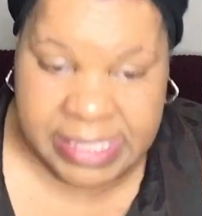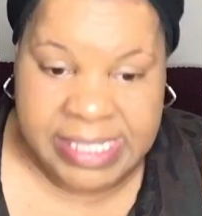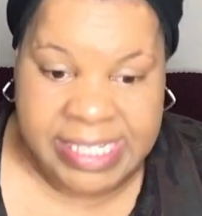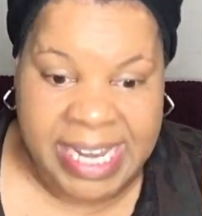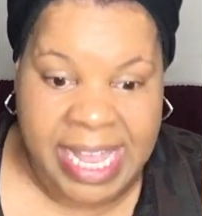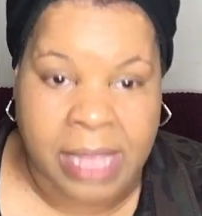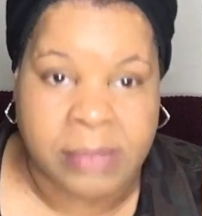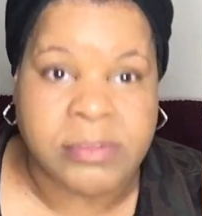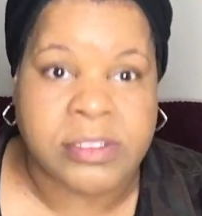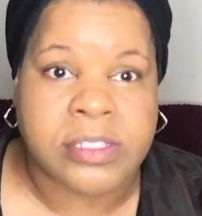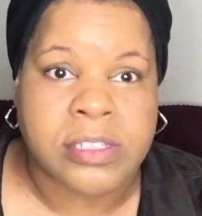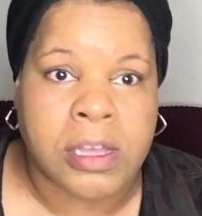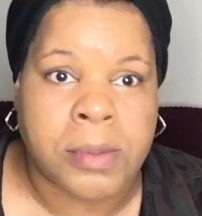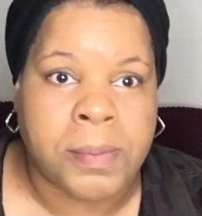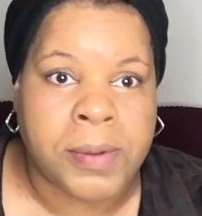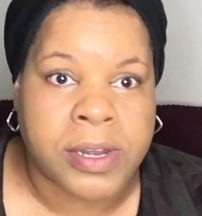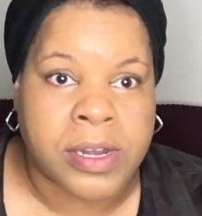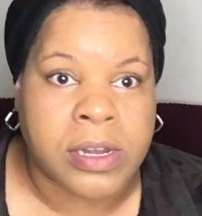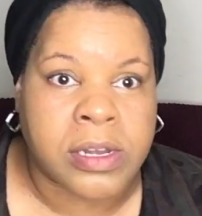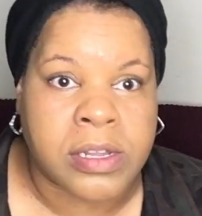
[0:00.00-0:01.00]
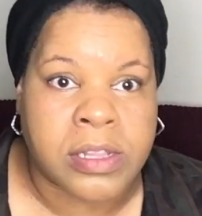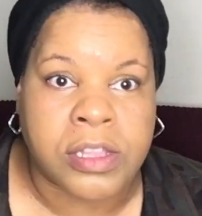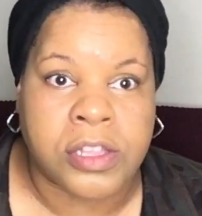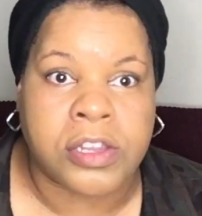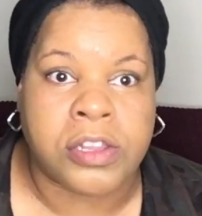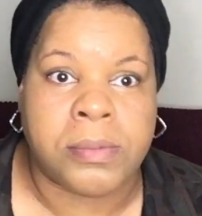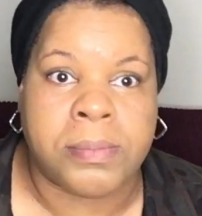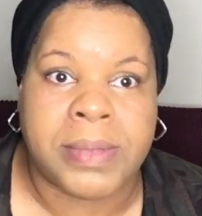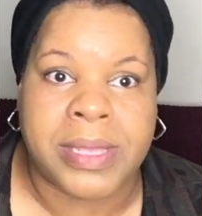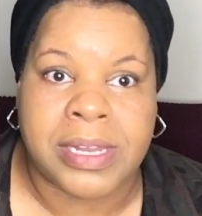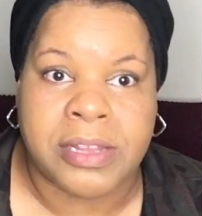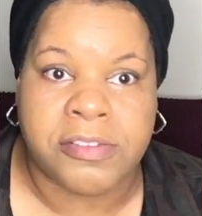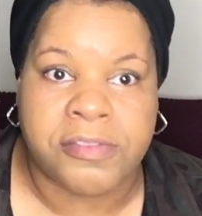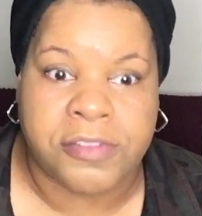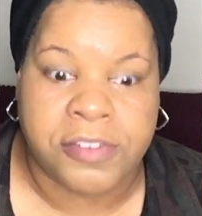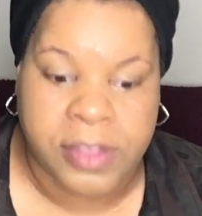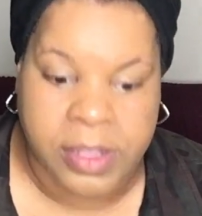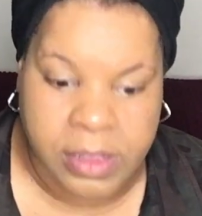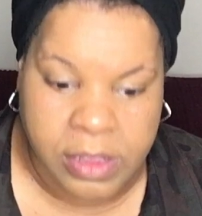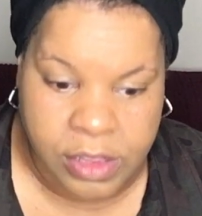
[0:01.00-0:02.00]
Now I'm just going to put on a little bit
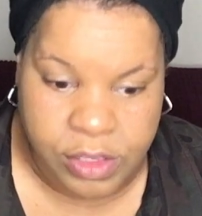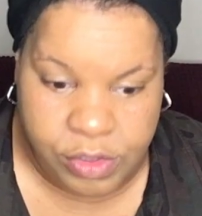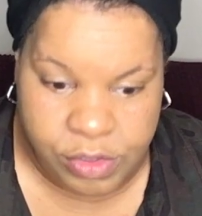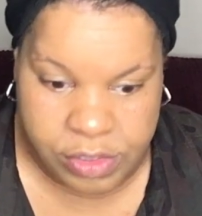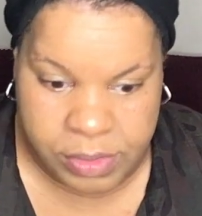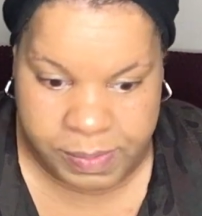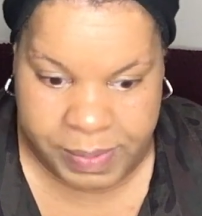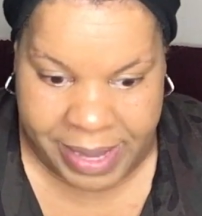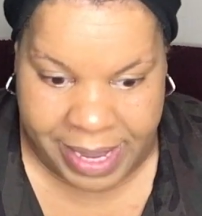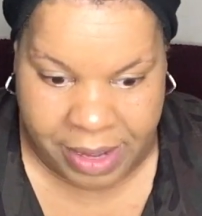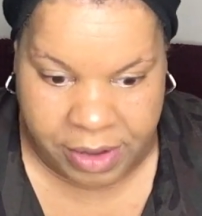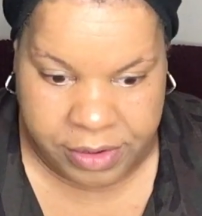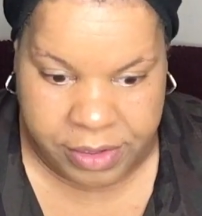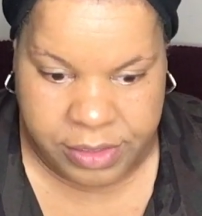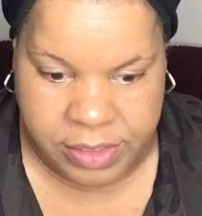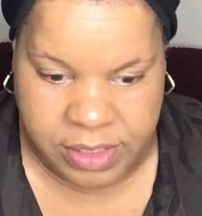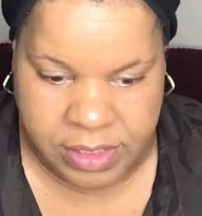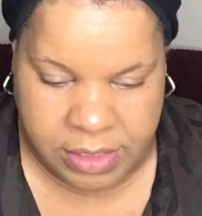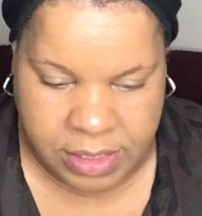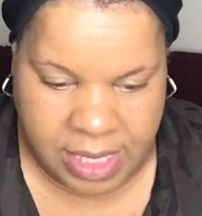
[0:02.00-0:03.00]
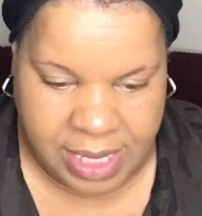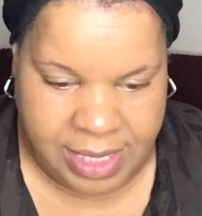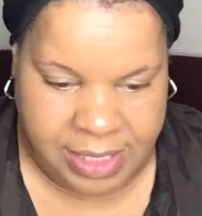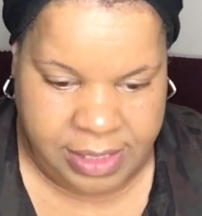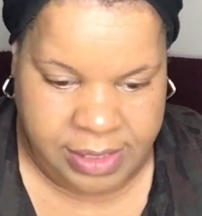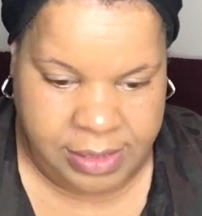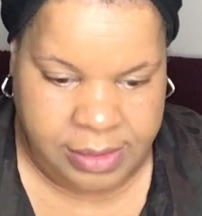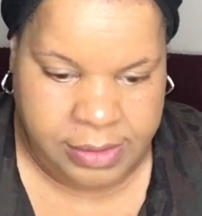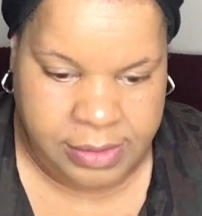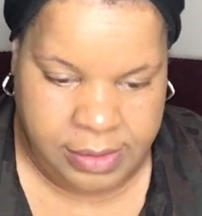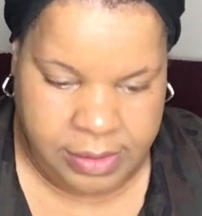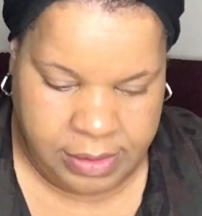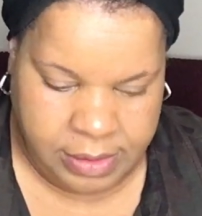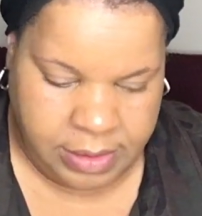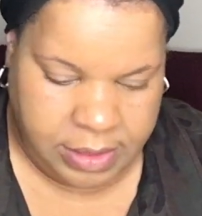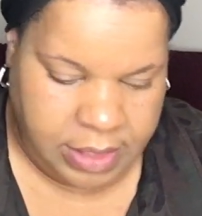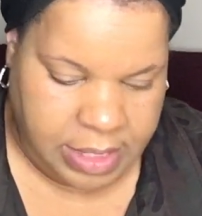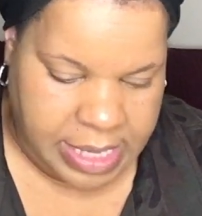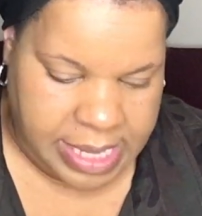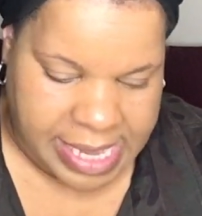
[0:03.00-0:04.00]
of loose powder to kind of
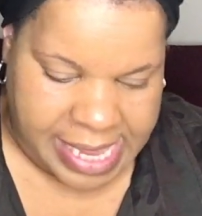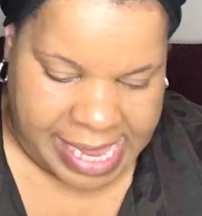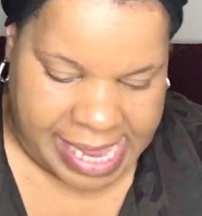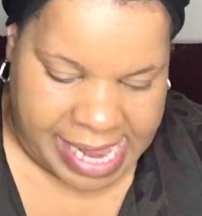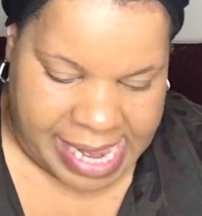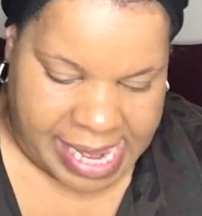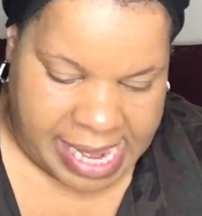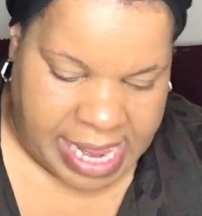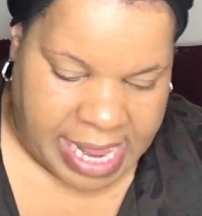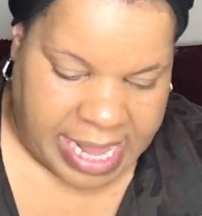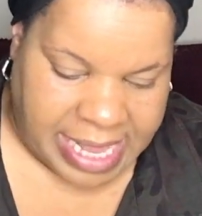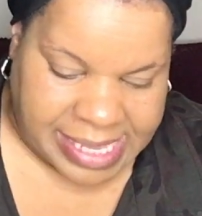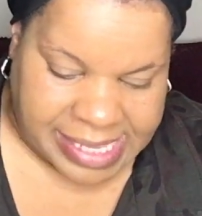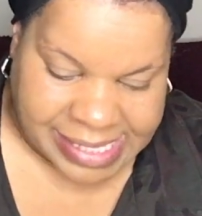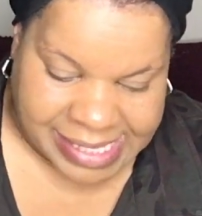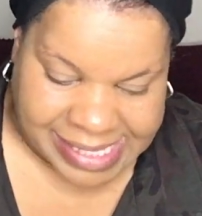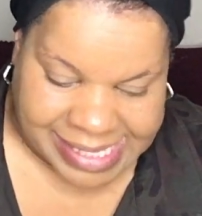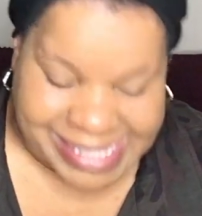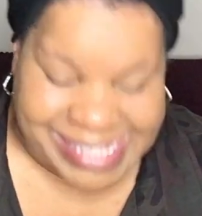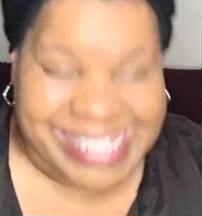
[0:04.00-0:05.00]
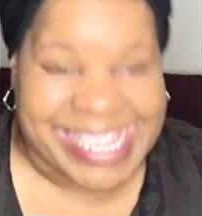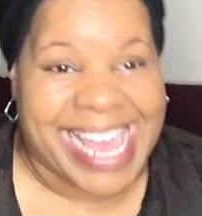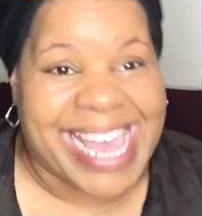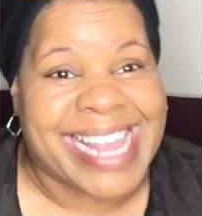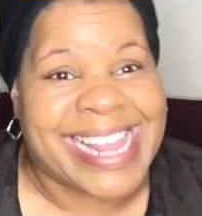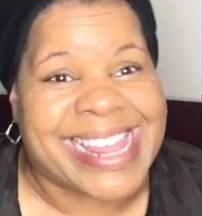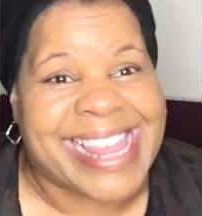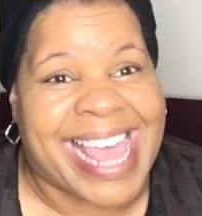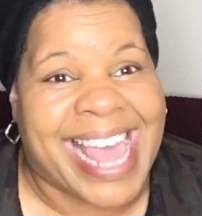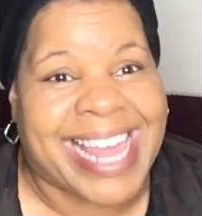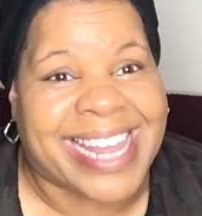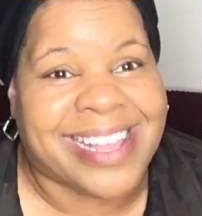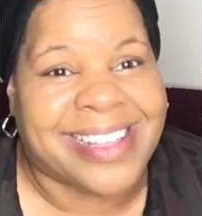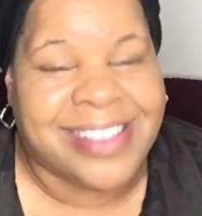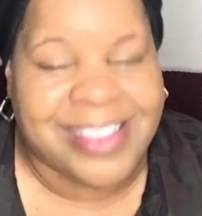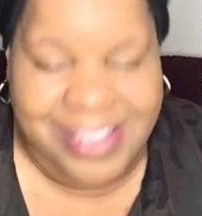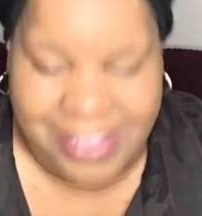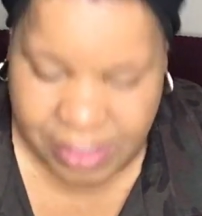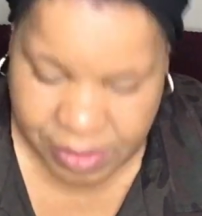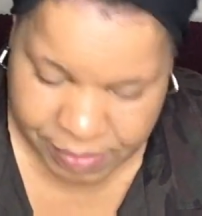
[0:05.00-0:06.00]
set that a
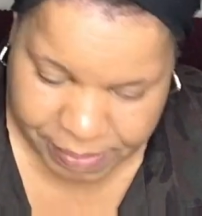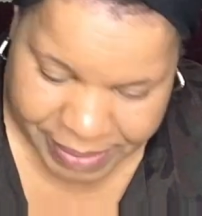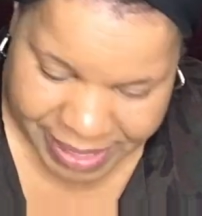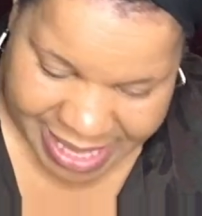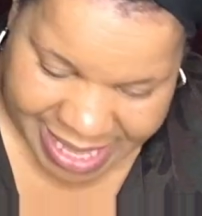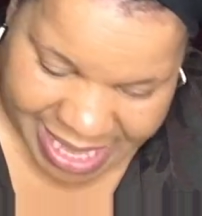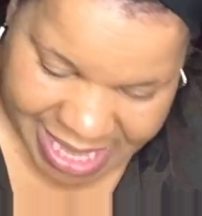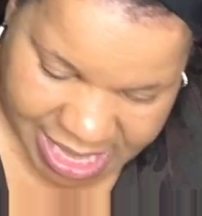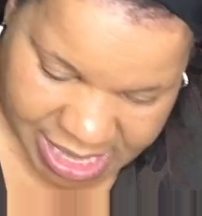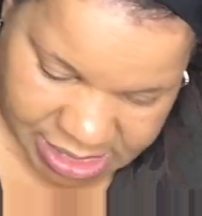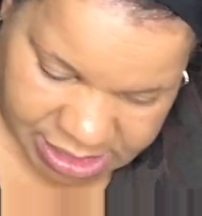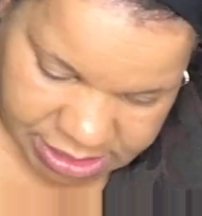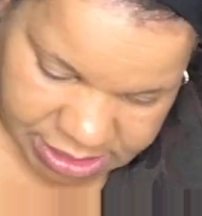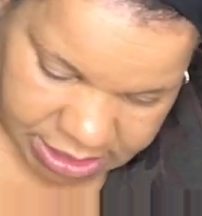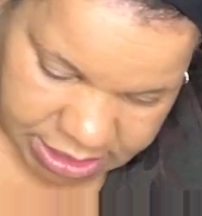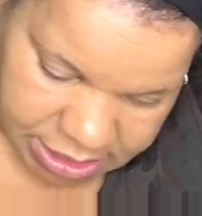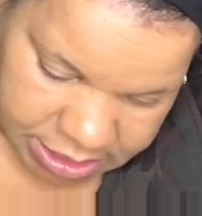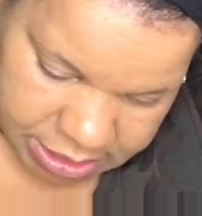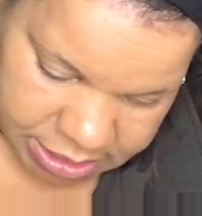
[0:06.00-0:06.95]
little bit.